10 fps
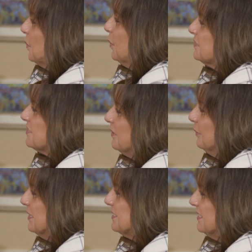once I
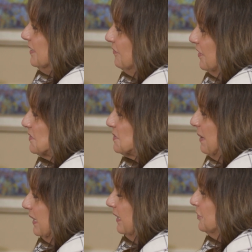receive this
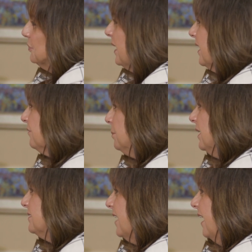money, do I have to
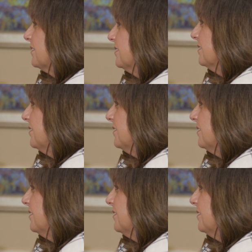pay taxes